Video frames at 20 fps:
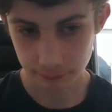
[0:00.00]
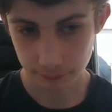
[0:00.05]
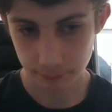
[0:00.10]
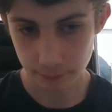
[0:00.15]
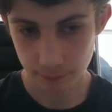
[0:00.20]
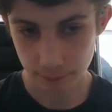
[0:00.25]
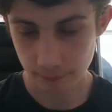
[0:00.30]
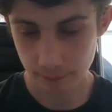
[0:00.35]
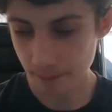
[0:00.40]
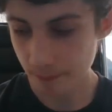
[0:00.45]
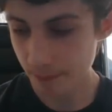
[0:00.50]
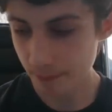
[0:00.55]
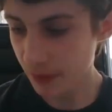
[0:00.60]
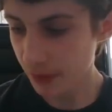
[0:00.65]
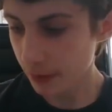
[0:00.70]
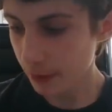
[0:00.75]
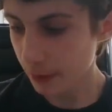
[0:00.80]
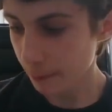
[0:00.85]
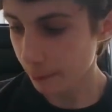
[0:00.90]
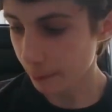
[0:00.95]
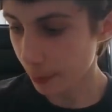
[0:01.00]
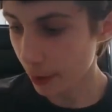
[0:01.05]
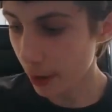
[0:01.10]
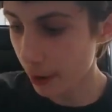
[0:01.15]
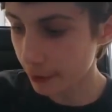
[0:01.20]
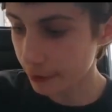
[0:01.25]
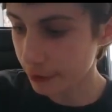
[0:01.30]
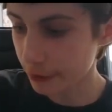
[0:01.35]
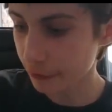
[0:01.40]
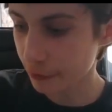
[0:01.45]
Mm.
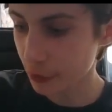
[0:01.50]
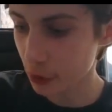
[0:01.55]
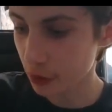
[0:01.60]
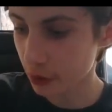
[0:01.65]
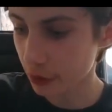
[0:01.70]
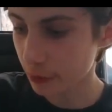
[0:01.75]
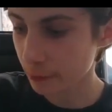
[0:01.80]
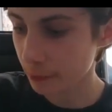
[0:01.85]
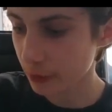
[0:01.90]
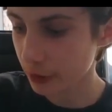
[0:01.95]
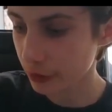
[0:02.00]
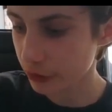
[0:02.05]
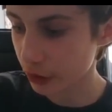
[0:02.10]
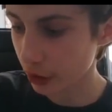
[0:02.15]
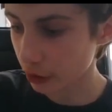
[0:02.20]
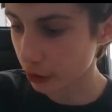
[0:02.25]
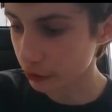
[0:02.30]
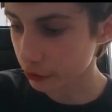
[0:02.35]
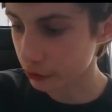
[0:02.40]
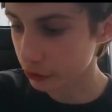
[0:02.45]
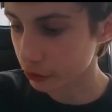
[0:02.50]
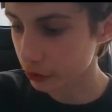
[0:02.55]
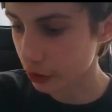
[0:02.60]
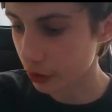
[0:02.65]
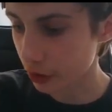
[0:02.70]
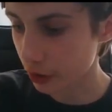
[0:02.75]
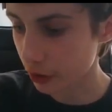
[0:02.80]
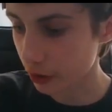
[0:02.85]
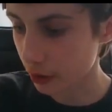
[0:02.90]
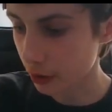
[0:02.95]
But you've got um, a chance
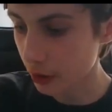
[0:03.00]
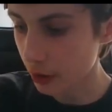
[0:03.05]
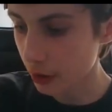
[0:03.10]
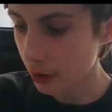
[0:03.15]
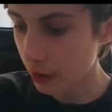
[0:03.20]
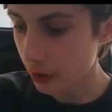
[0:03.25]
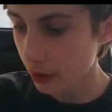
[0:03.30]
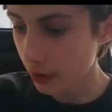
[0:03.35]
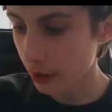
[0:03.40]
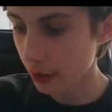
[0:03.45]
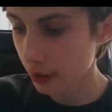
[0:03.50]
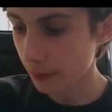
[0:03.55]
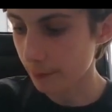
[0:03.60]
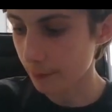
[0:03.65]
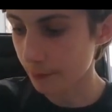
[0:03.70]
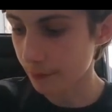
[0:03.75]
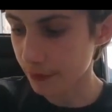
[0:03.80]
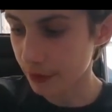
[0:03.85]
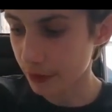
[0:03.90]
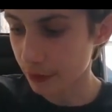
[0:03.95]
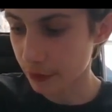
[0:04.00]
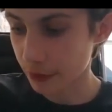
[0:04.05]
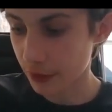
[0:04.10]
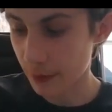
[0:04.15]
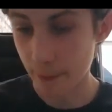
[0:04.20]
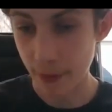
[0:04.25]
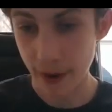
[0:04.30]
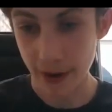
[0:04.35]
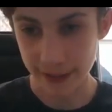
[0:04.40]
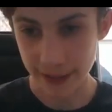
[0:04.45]
to um, you you
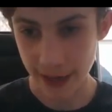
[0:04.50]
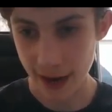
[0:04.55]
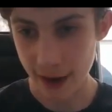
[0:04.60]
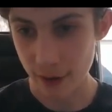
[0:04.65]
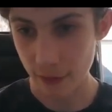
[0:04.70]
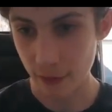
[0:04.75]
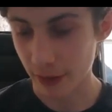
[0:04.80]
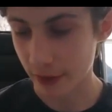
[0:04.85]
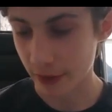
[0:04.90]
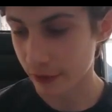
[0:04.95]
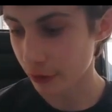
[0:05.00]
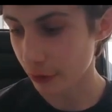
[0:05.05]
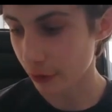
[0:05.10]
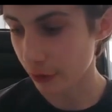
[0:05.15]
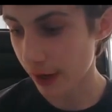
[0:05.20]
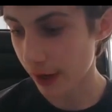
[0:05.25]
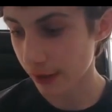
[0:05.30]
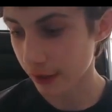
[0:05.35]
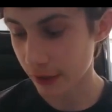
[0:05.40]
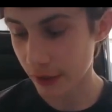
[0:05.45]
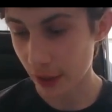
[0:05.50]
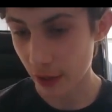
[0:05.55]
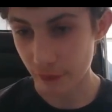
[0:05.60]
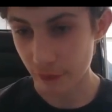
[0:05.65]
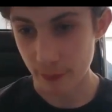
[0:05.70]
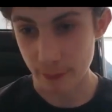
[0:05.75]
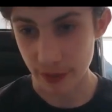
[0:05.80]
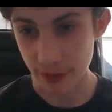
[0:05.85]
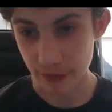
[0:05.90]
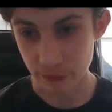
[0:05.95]
back out and you're in
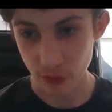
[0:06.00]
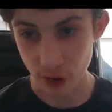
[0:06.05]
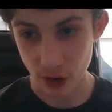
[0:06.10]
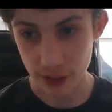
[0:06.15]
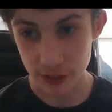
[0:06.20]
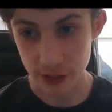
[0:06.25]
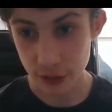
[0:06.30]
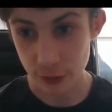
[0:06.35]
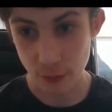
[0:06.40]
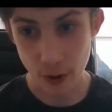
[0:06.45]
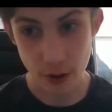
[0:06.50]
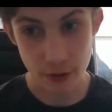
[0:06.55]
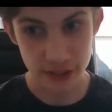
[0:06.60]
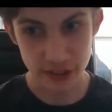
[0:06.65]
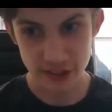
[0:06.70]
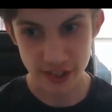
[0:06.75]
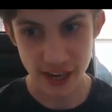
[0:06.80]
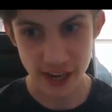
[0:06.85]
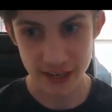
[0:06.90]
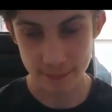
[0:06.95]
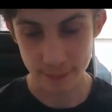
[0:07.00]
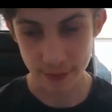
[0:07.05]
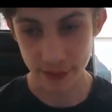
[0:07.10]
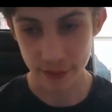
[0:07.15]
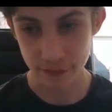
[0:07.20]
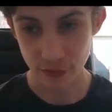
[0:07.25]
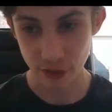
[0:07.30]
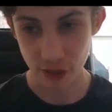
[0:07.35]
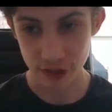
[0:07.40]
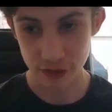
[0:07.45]
another big fight. You only take
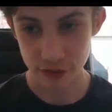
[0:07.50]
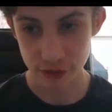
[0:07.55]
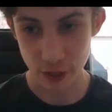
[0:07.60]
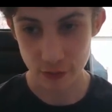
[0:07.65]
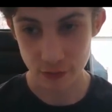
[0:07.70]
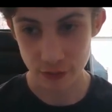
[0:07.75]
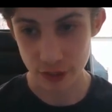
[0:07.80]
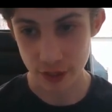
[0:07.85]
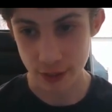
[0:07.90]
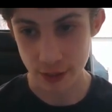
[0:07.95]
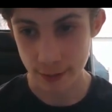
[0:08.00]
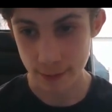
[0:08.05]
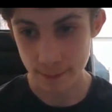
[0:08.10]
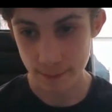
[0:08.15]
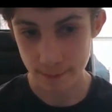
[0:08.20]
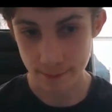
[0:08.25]
big fights, don't you?